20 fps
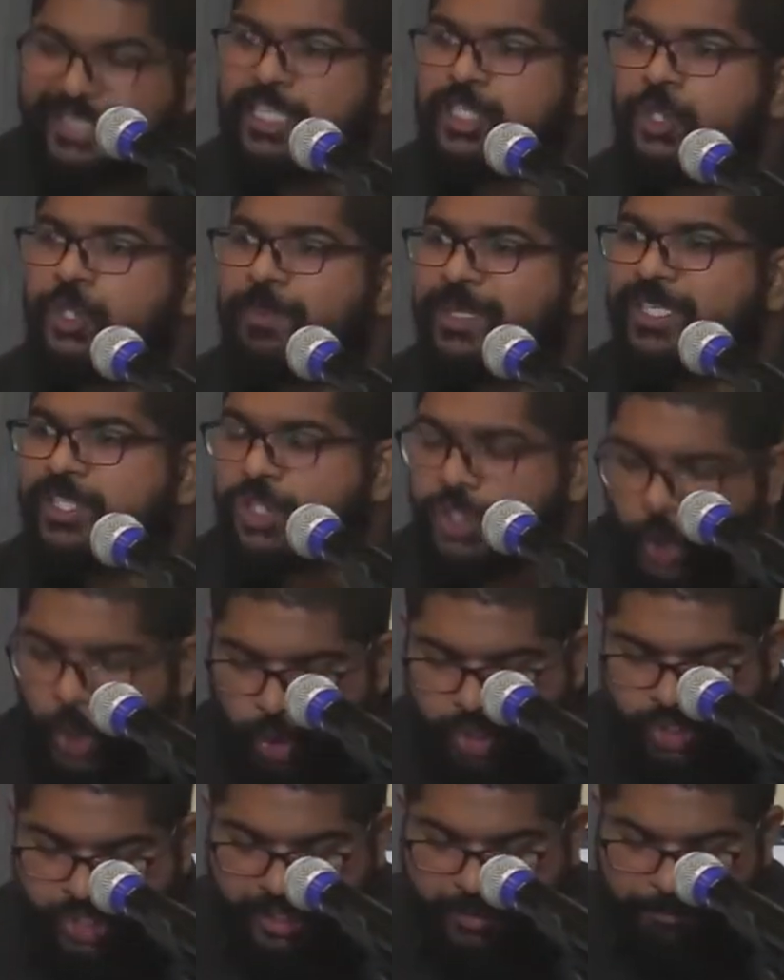to be
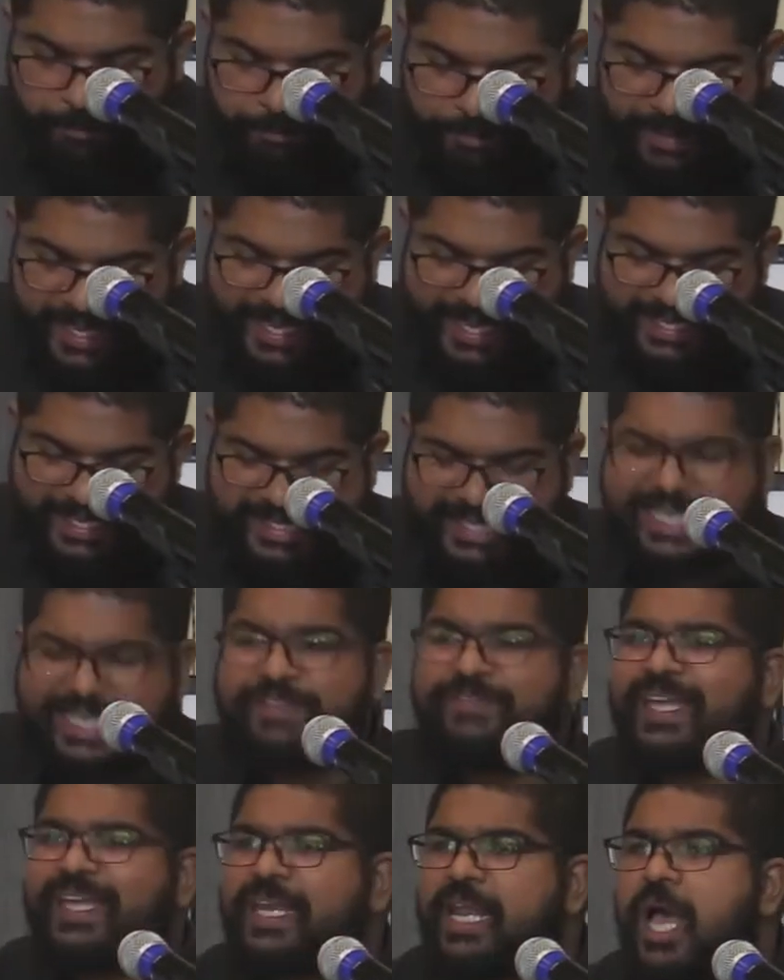social beings
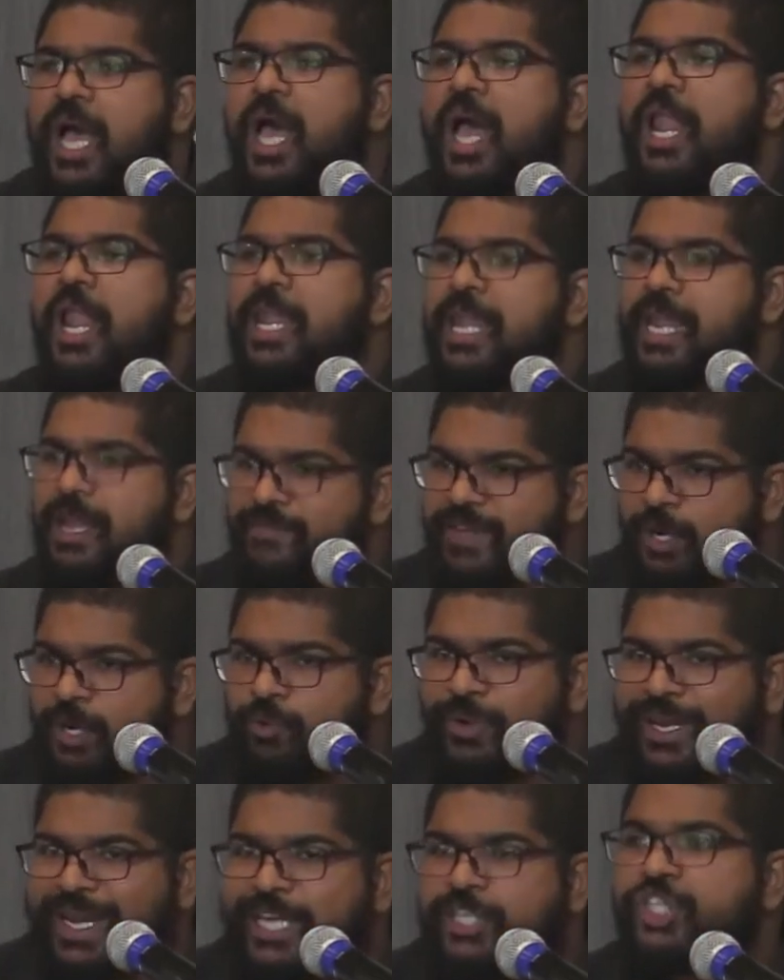living in a loving
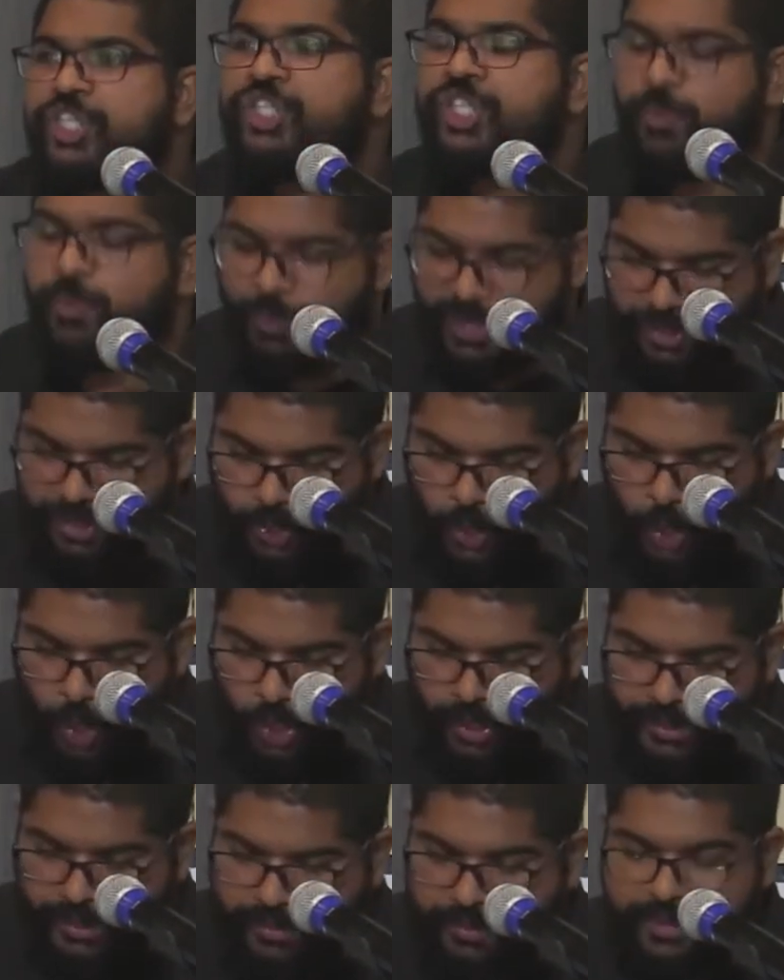relationship with
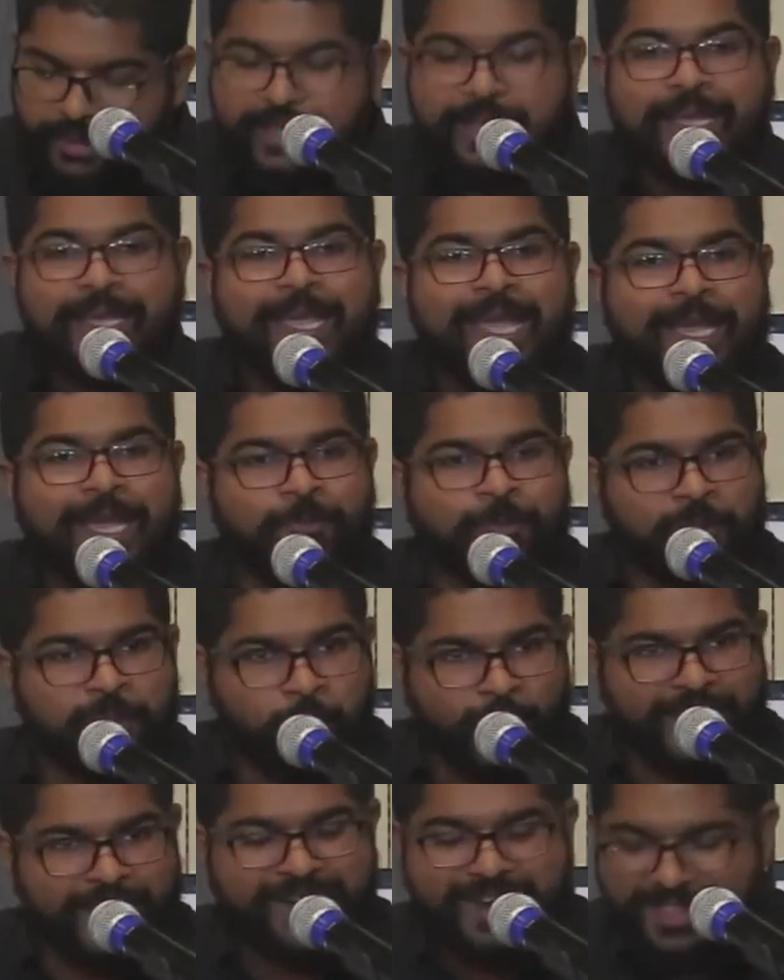God and with
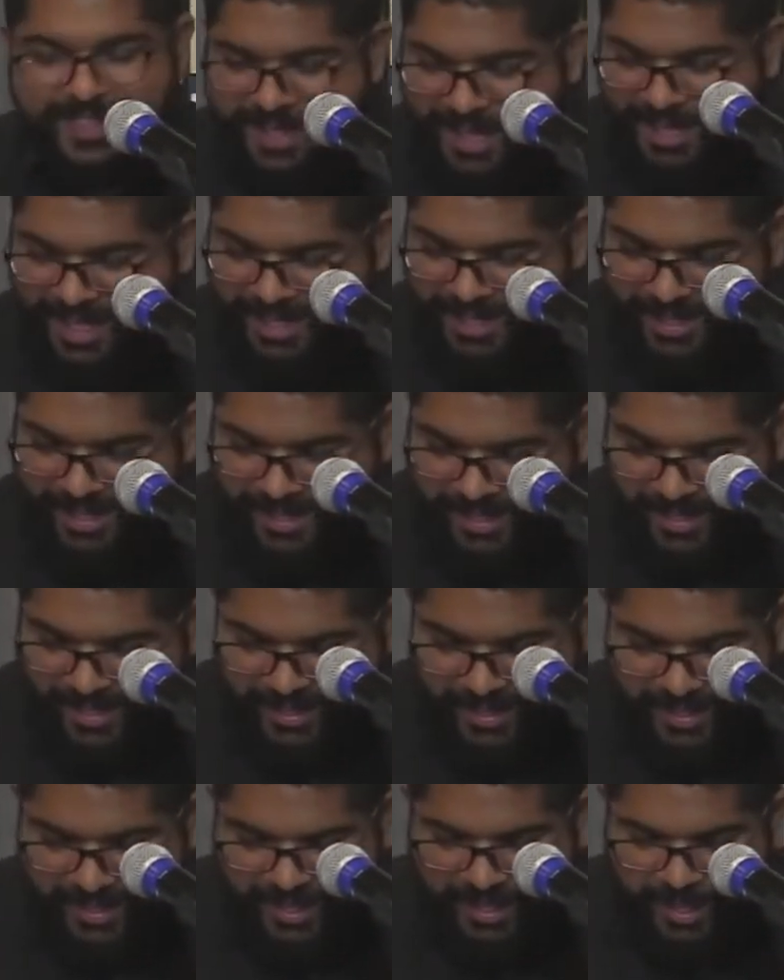one another.
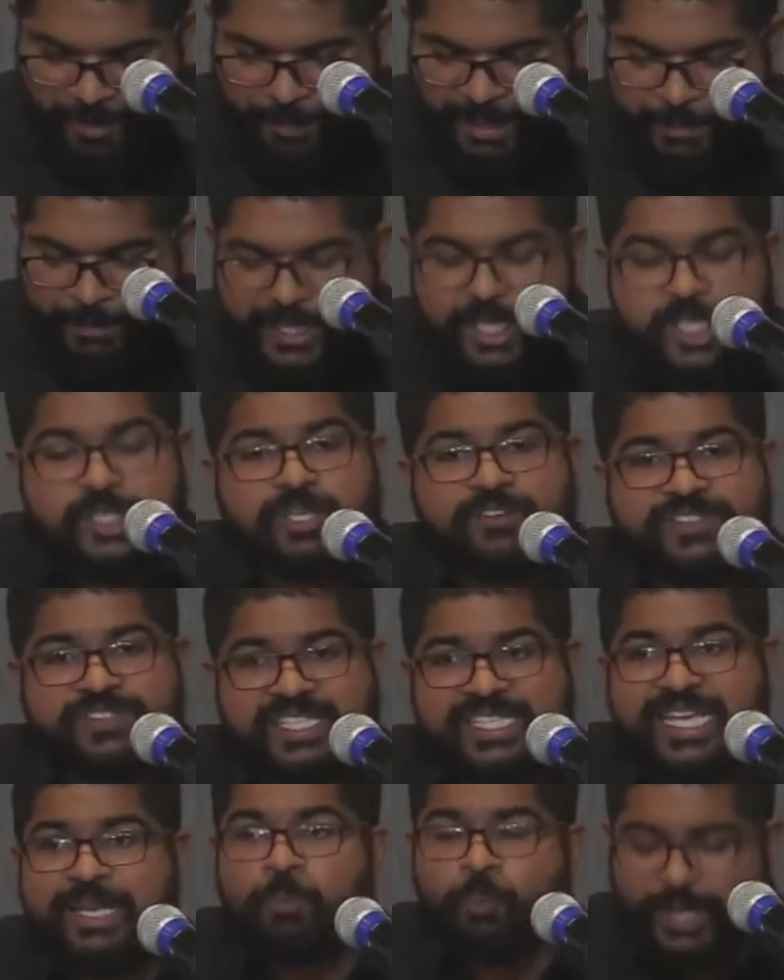But because of sin, we